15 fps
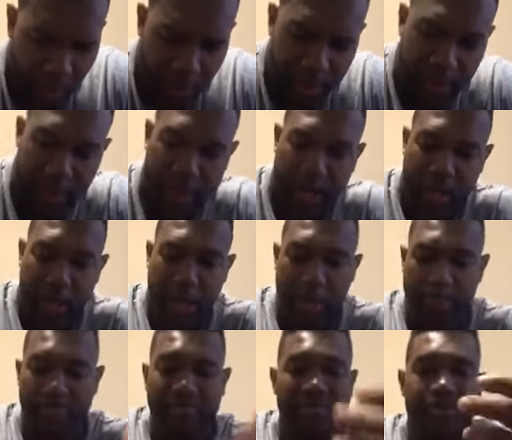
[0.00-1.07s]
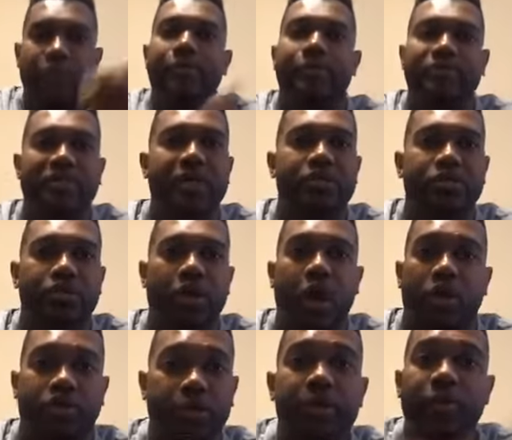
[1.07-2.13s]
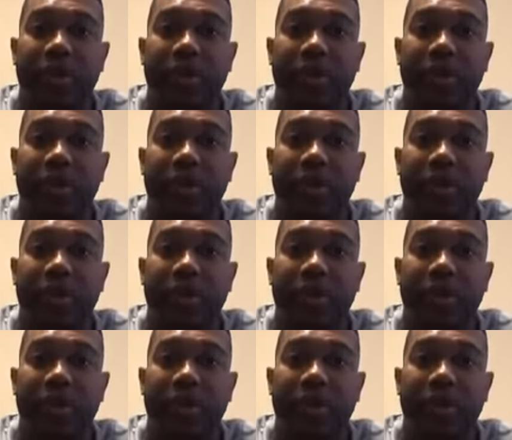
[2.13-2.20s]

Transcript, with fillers: where um, someone gets answering the call. So